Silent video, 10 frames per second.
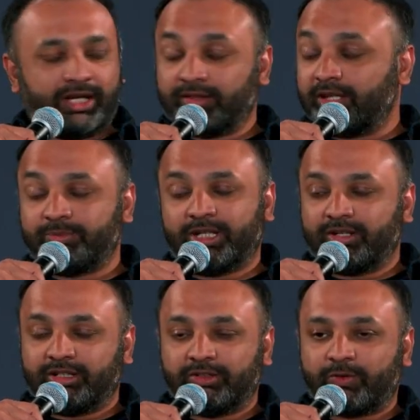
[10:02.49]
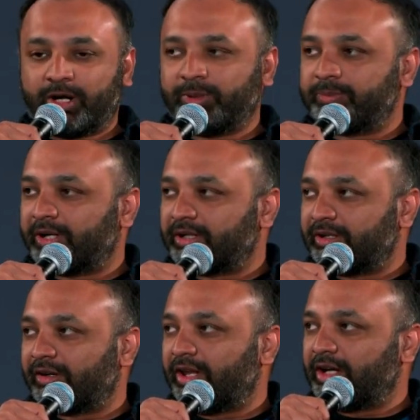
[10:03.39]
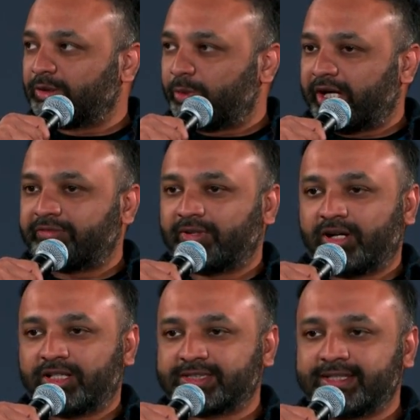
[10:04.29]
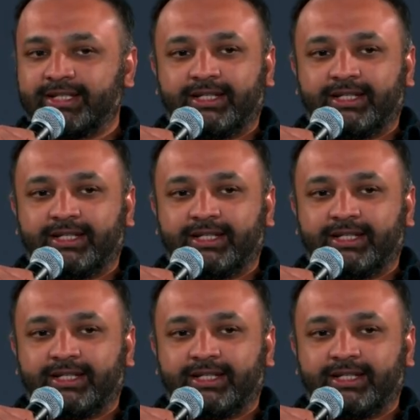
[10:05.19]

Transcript: and they've been an incredible partner along the way for us